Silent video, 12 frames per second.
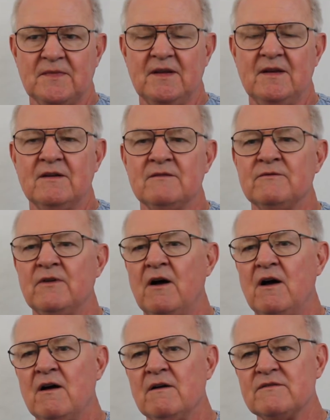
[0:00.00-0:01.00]
It
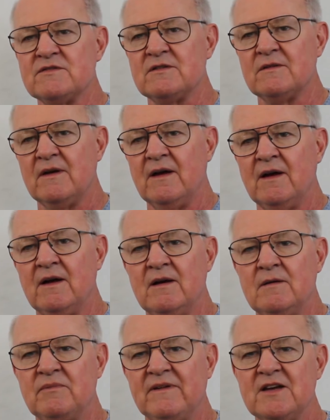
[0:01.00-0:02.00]
involves
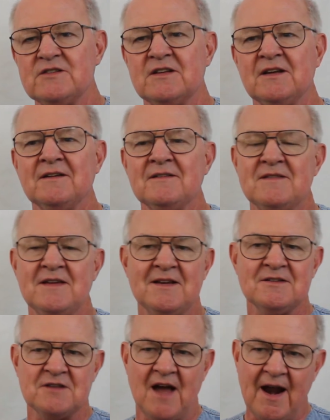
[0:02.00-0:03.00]
placing the
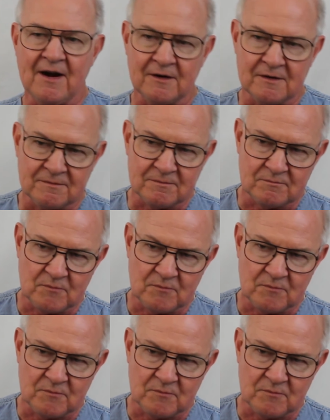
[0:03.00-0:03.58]
entire